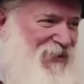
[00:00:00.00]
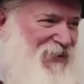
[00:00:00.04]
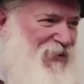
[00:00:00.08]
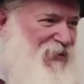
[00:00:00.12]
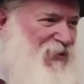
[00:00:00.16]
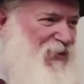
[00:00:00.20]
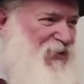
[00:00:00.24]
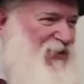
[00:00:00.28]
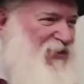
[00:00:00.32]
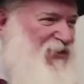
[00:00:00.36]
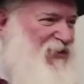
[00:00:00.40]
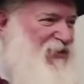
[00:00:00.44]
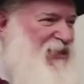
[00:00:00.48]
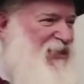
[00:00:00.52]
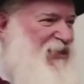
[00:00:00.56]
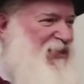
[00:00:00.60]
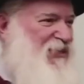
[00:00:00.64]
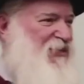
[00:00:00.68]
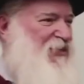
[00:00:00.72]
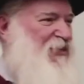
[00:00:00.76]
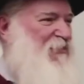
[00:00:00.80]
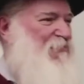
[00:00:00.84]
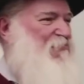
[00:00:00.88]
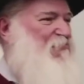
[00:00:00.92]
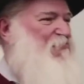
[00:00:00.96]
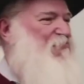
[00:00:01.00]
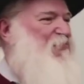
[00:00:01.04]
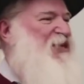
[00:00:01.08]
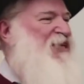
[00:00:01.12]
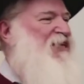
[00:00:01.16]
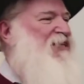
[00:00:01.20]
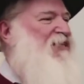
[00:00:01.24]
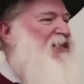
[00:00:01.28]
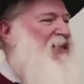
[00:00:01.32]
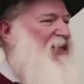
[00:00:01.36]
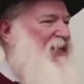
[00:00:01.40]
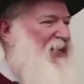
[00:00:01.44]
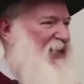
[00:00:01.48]
You just need to
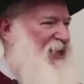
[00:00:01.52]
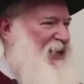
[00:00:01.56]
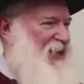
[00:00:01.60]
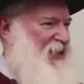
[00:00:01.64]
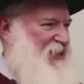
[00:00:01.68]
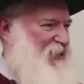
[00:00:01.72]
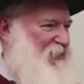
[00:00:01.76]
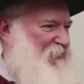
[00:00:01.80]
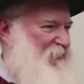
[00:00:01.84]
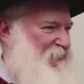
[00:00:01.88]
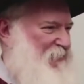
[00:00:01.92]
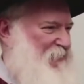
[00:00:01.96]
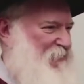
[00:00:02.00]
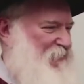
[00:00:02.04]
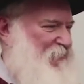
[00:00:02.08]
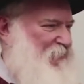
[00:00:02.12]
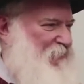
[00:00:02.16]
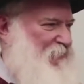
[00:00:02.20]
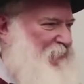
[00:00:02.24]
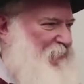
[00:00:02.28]
be l'chaim.